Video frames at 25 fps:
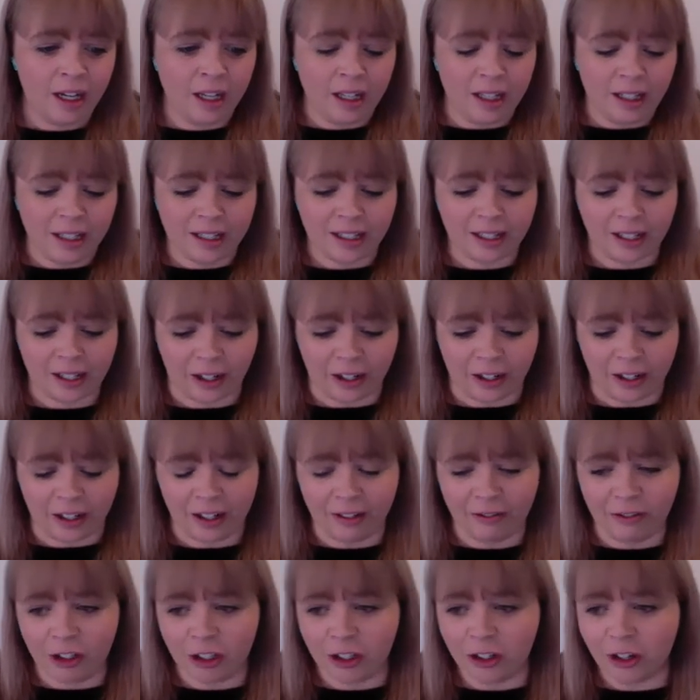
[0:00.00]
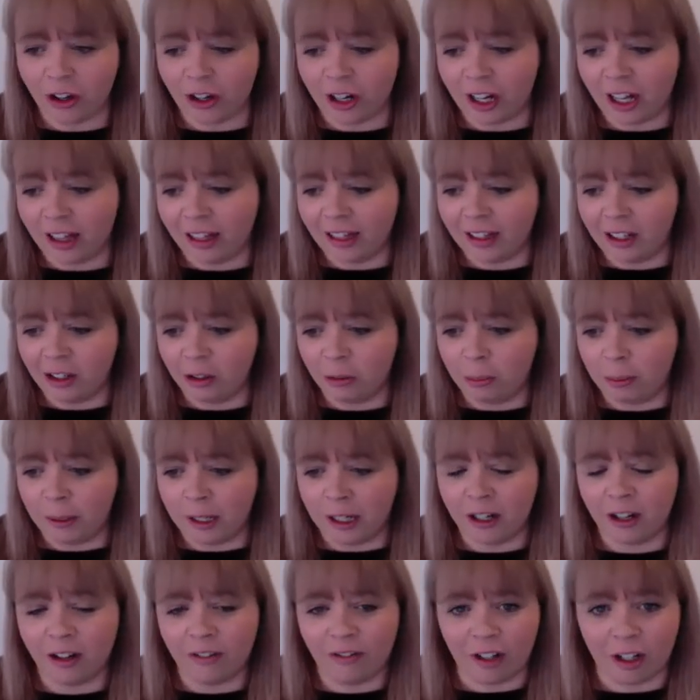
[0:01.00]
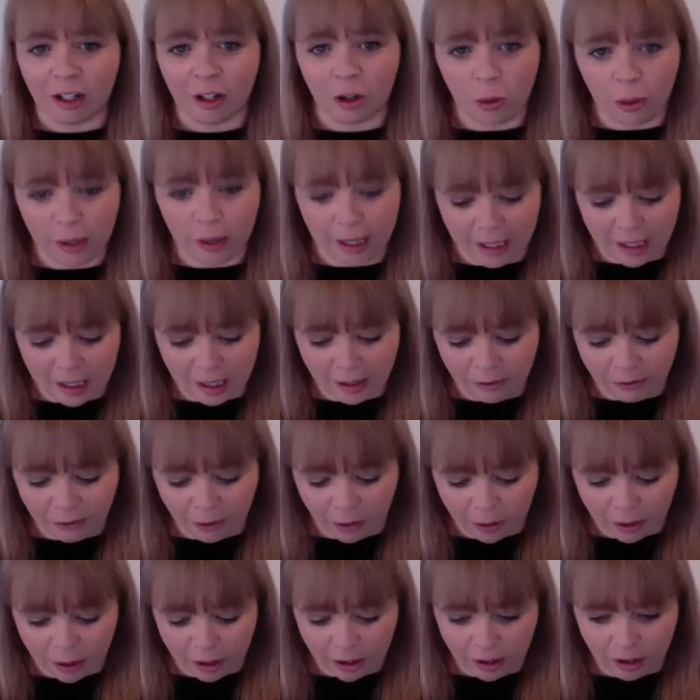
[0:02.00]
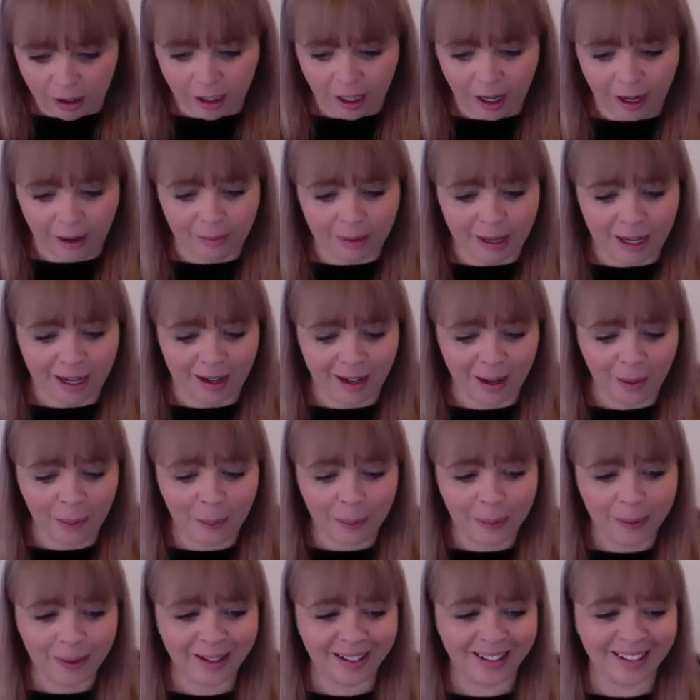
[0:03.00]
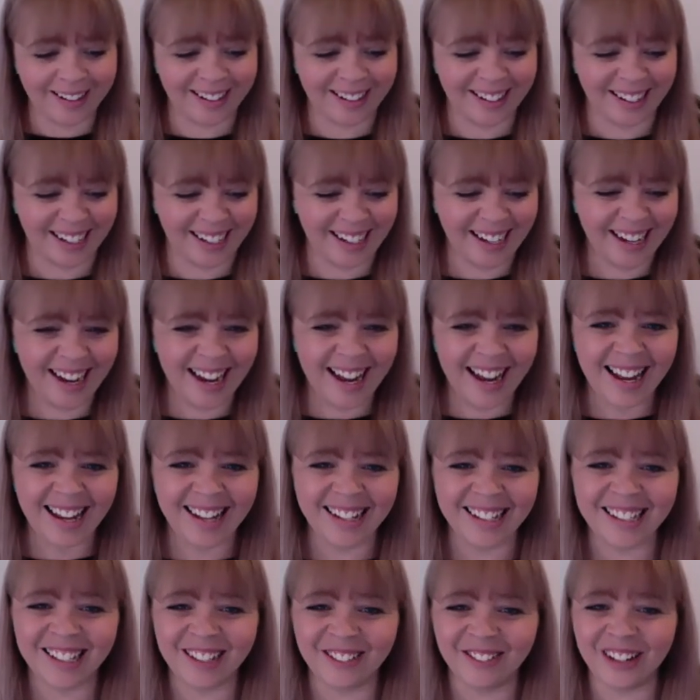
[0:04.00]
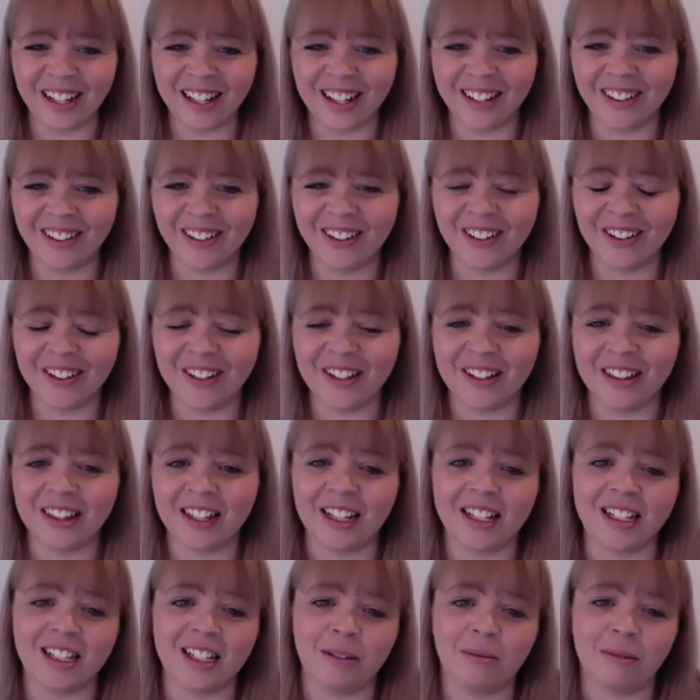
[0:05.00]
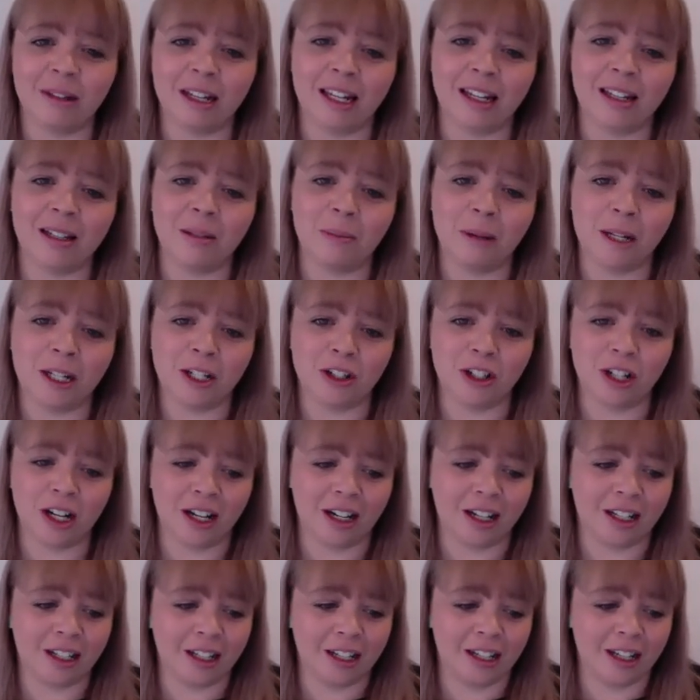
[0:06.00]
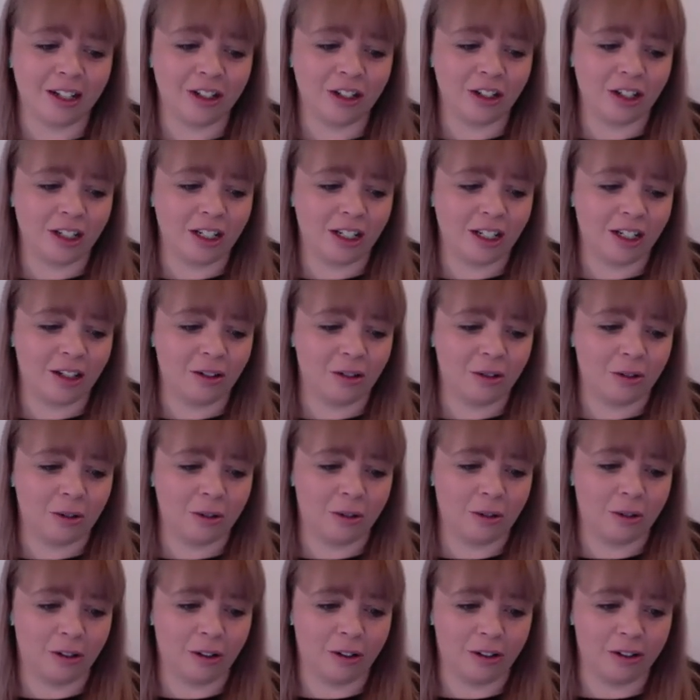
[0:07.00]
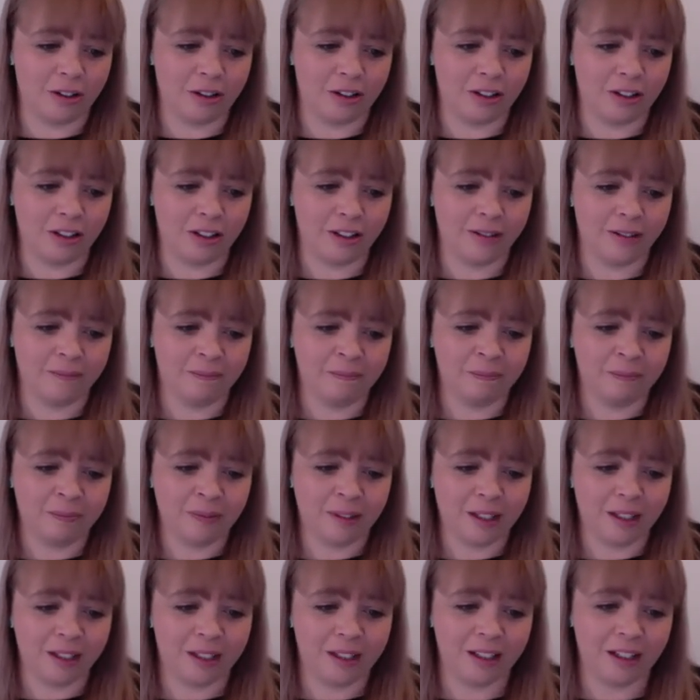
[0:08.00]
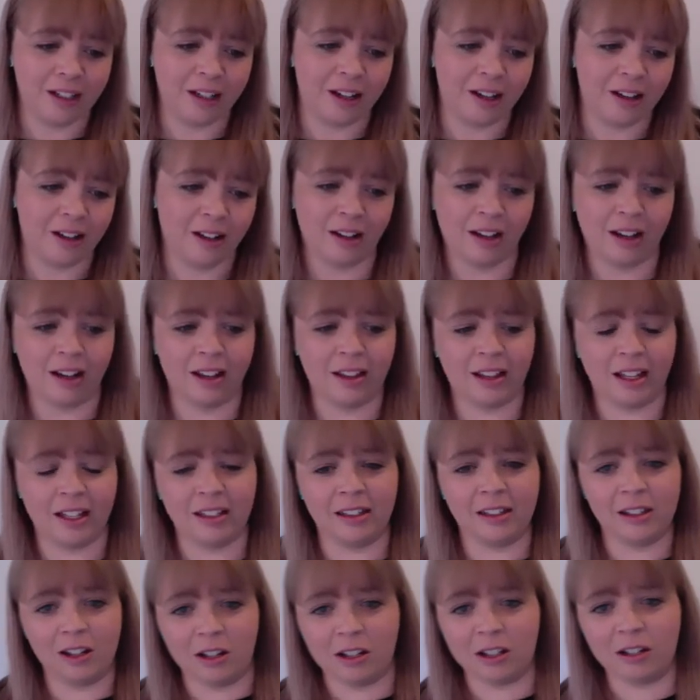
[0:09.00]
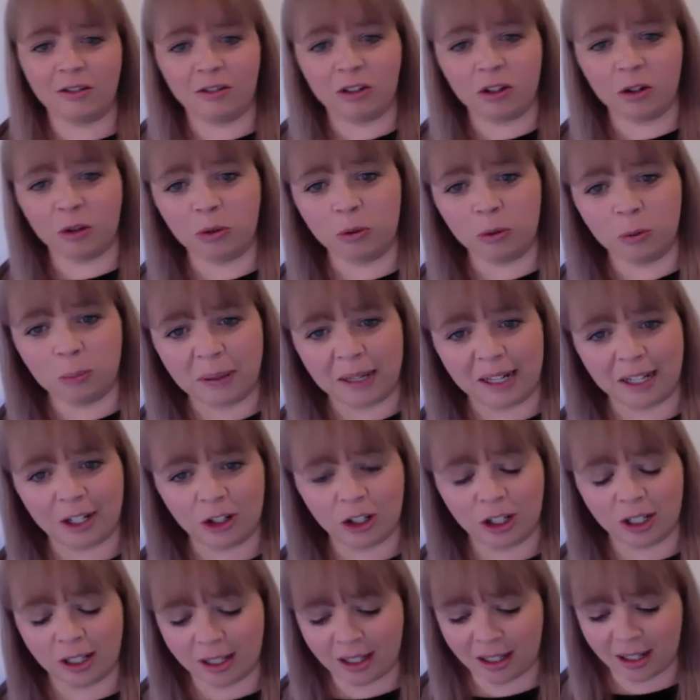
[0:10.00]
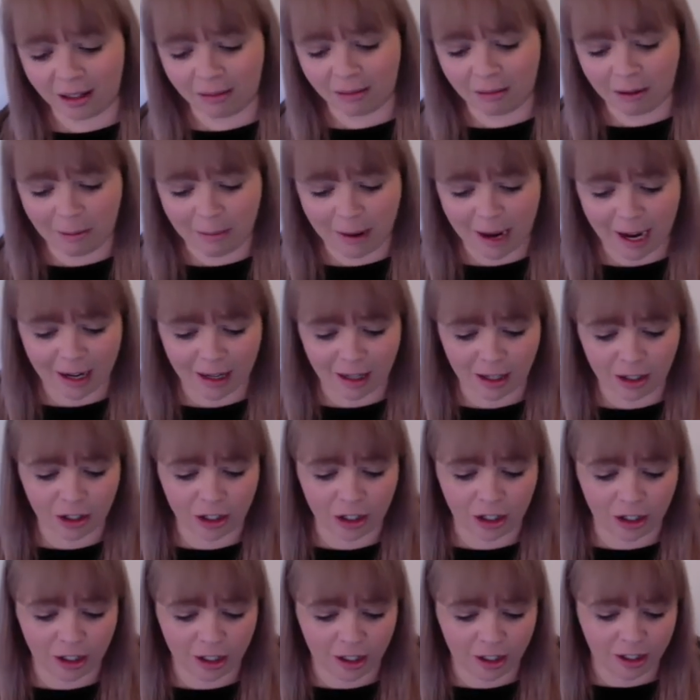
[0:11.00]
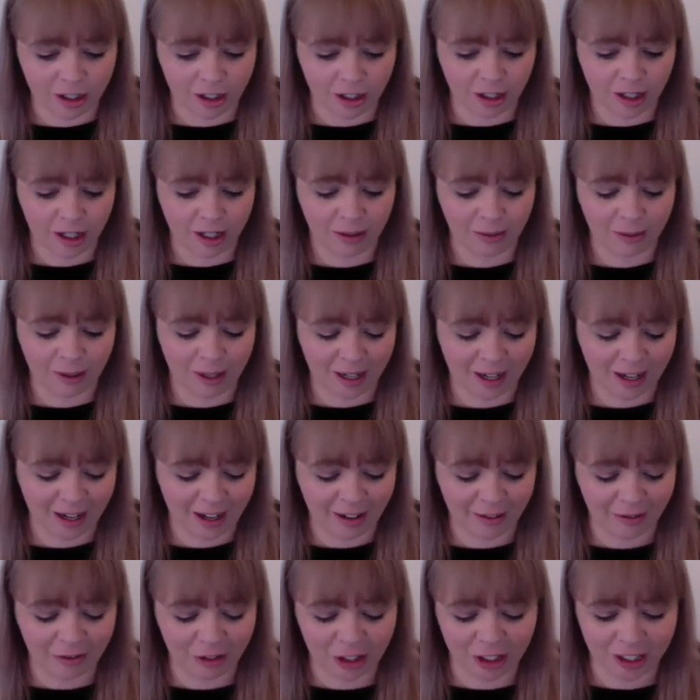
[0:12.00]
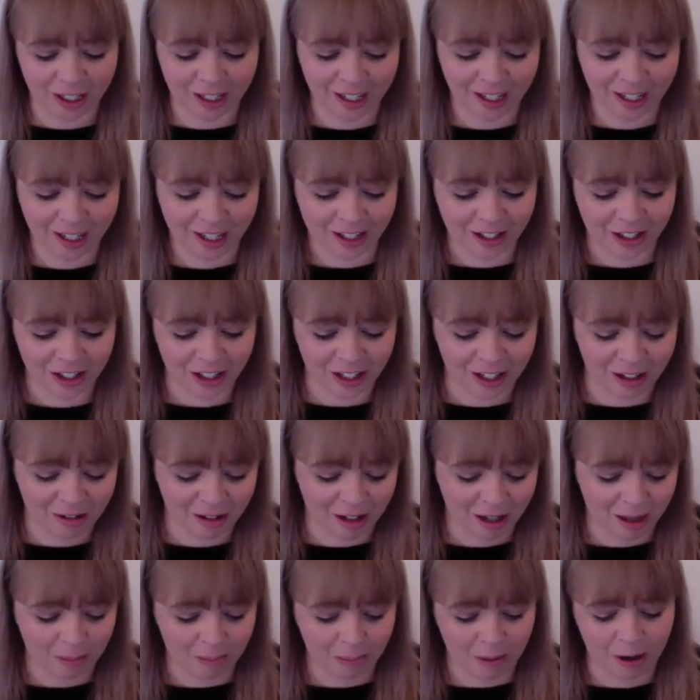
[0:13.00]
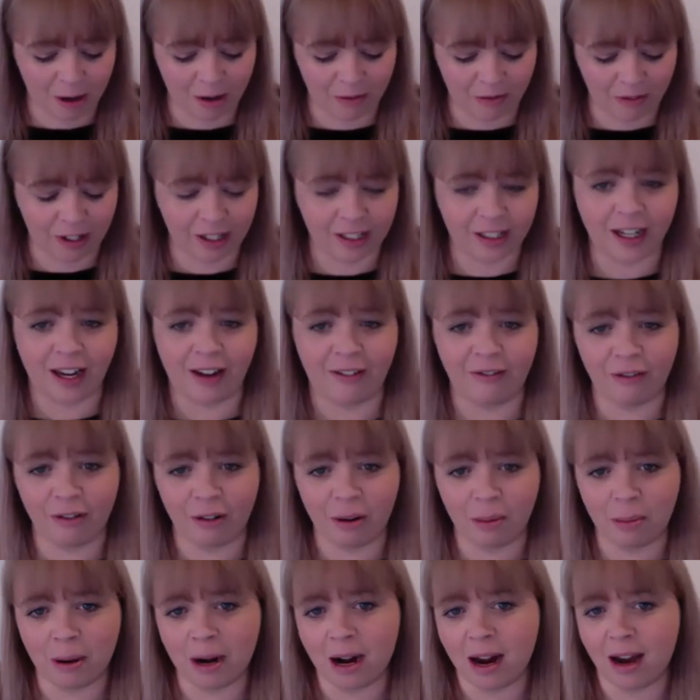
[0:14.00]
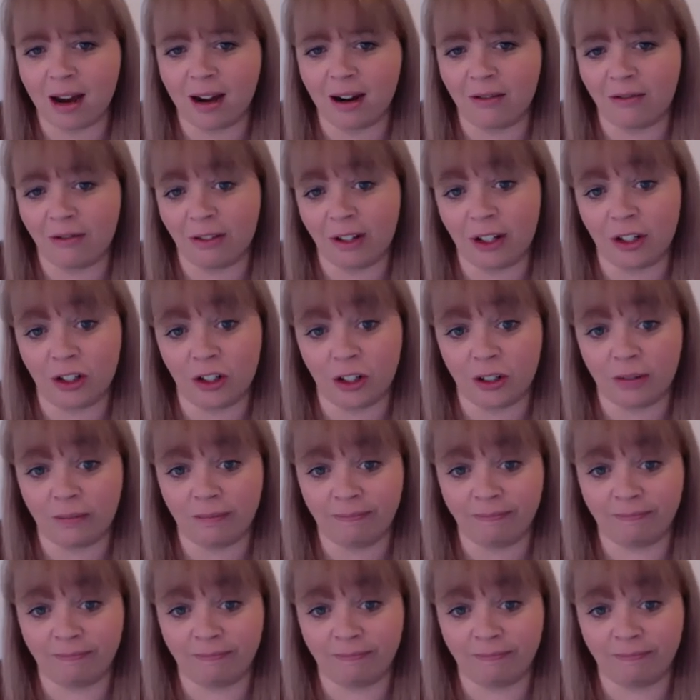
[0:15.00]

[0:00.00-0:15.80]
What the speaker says: So I've just got a little bit of a quiz for you coming up as to whether or not you think something has been genetically engineered or not. So there's lots of cool pictures that I'm about to show you. So here we have genetic engineering, perfect day for a banana fish.